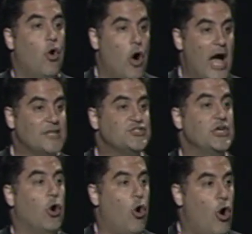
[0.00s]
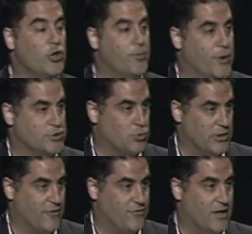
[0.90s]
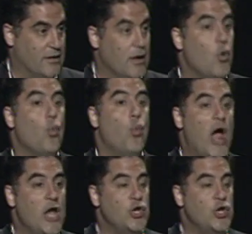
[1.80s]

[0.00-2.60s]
Actually, all the boats were lifted. When